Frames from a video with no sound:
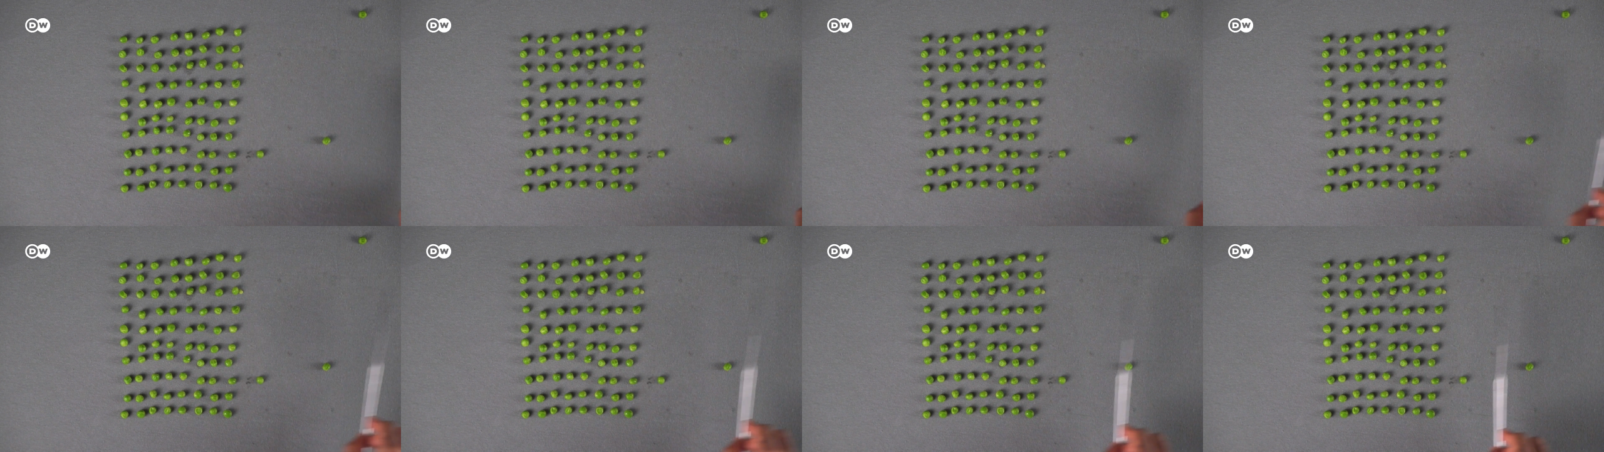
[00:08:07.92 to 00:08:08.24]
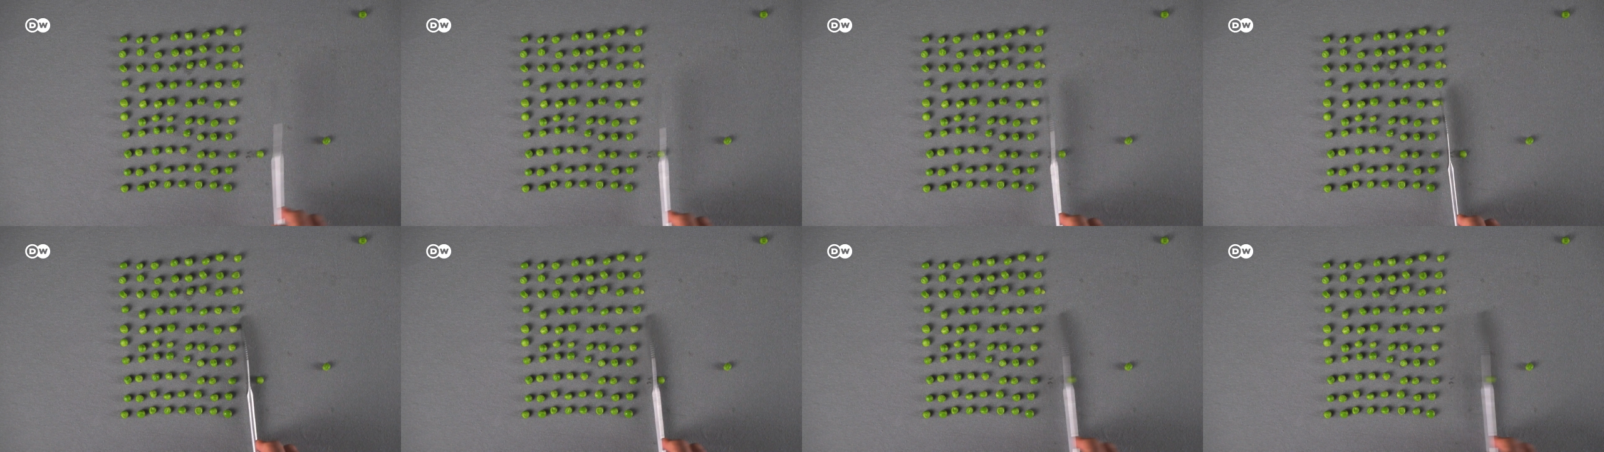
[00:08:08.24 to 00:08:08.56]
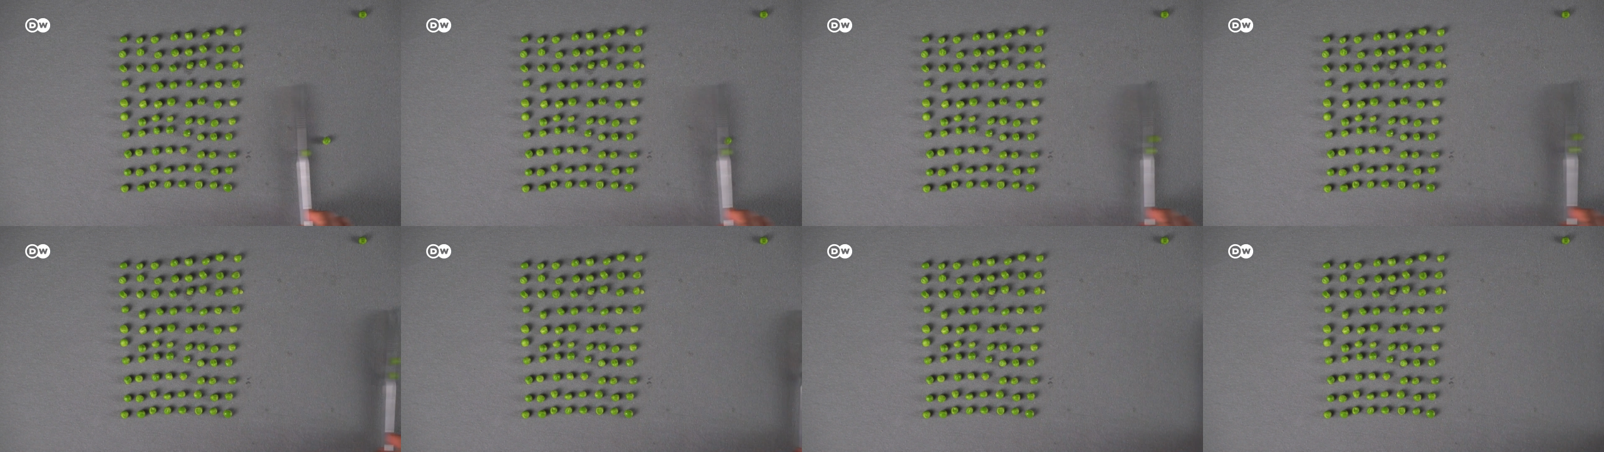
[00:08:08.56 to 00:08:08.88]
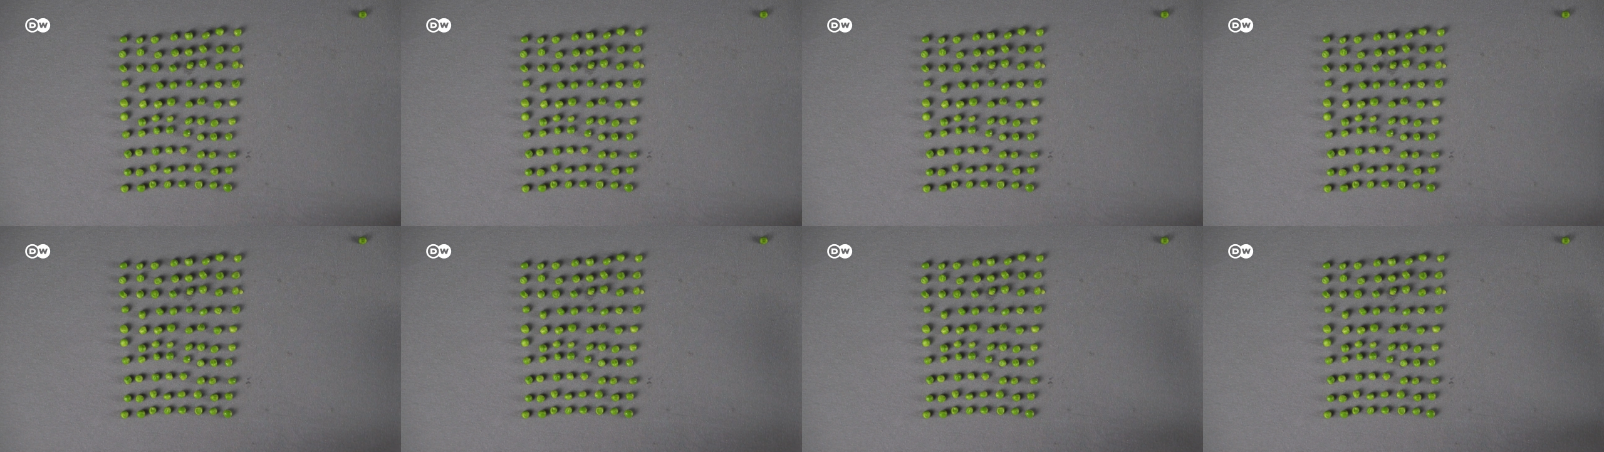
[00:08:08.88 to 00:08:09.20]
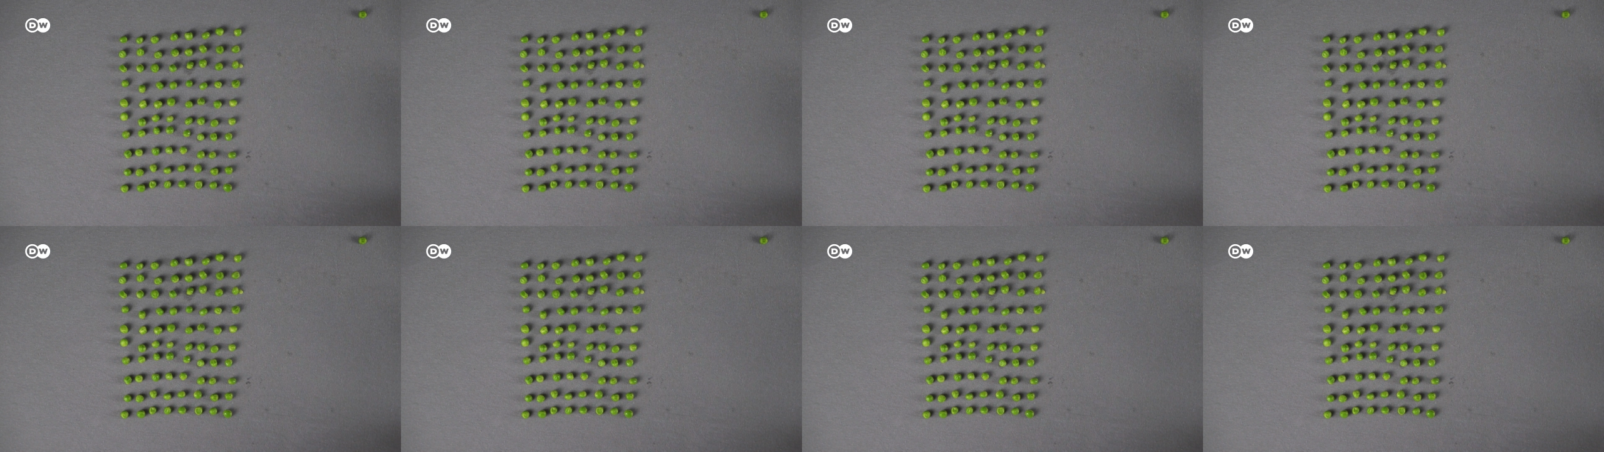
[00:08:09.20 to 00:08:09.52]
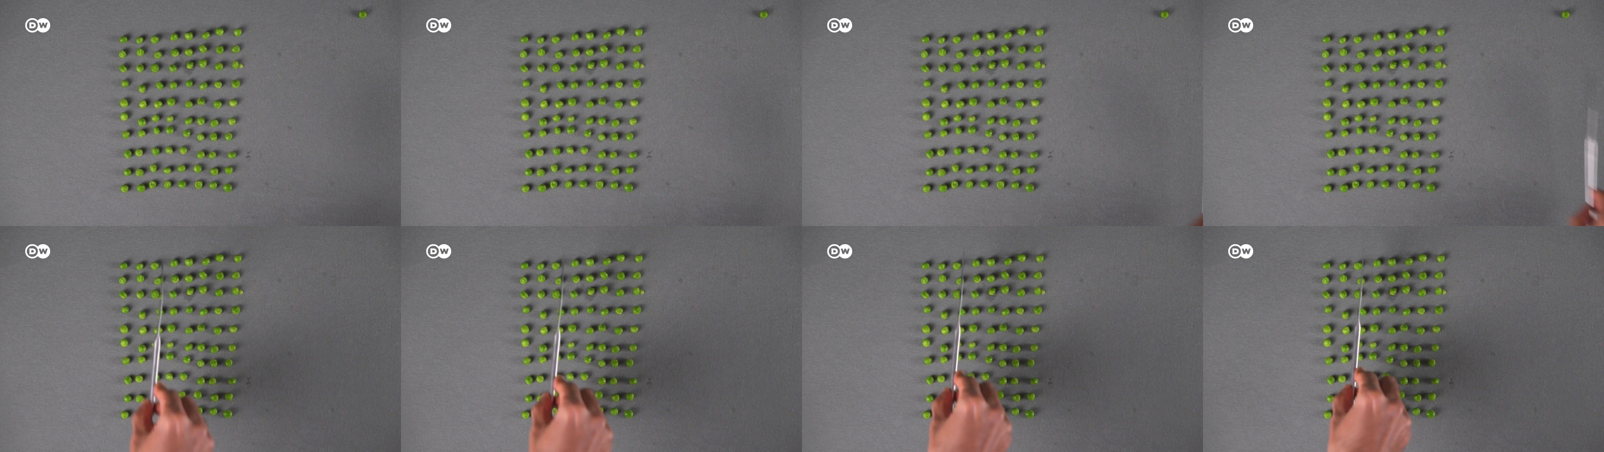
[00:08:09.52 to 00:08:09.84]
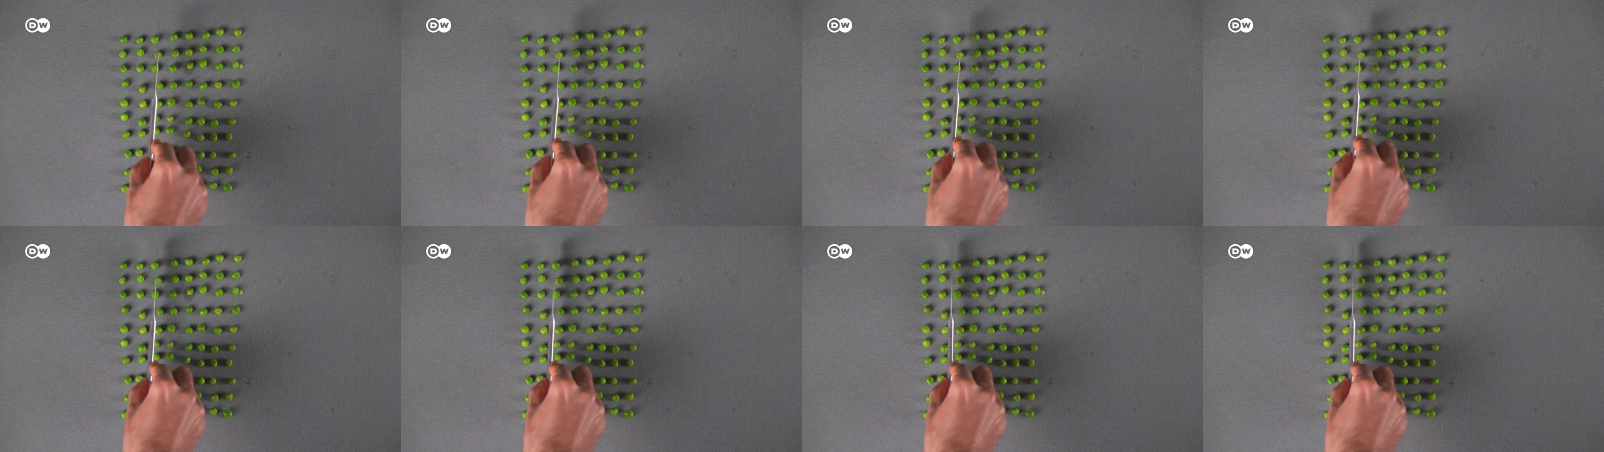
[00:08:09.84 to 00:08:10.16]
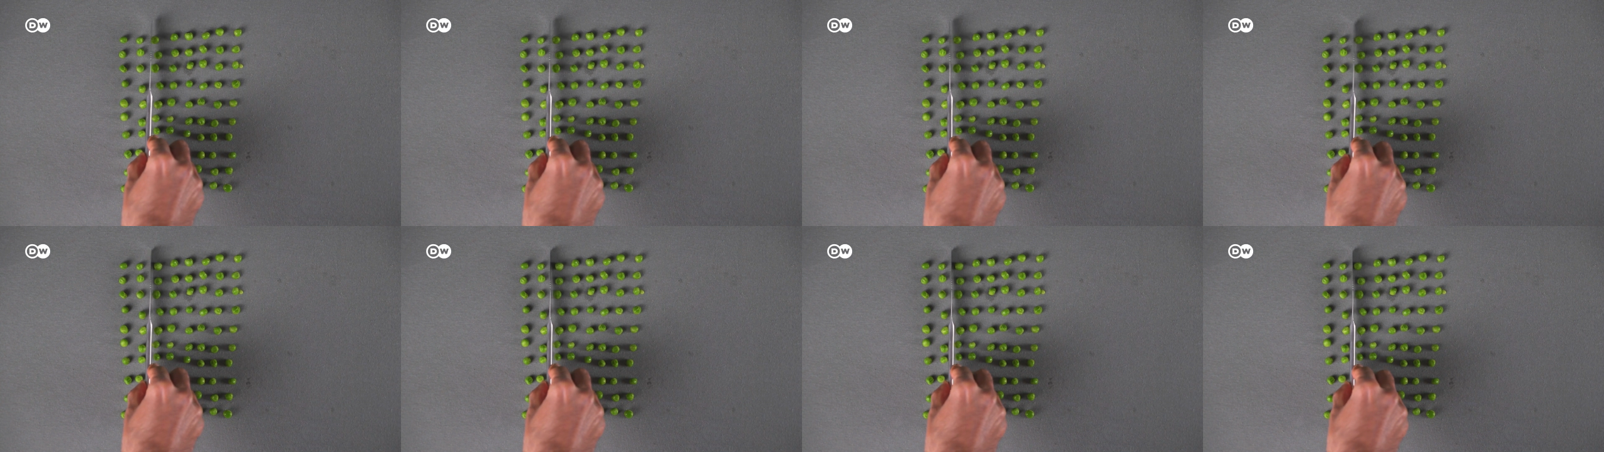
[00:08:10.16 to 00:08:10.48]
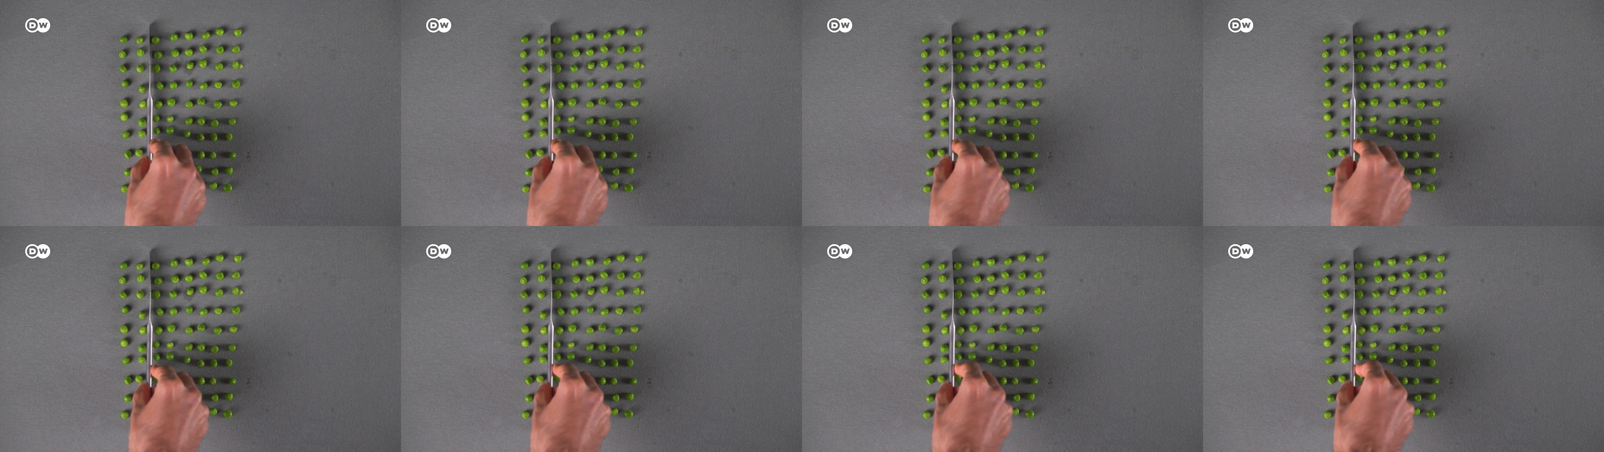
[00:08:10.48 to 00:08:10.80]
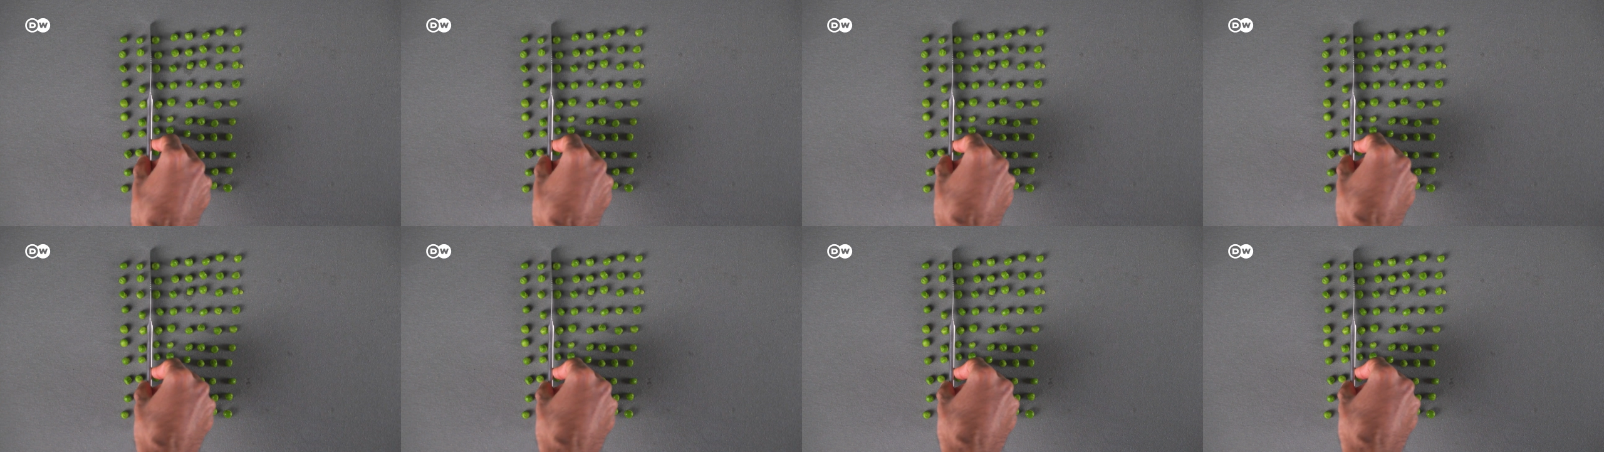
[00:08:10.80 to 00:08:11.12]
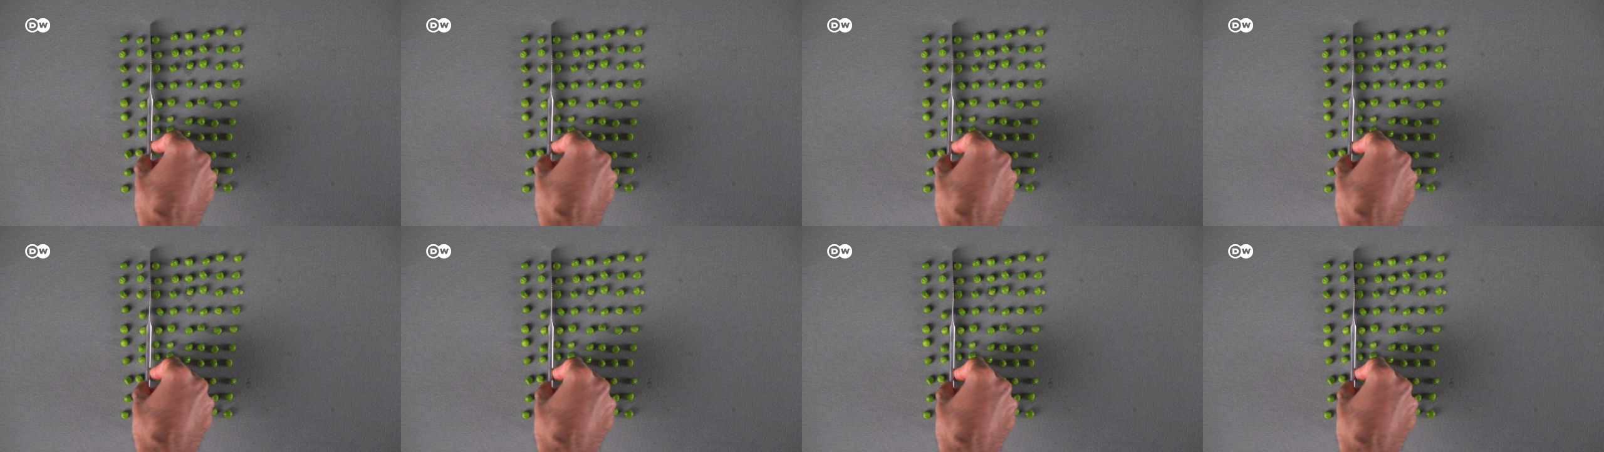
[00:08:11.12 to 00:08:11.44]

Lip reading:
Nobody's mouth can be seen.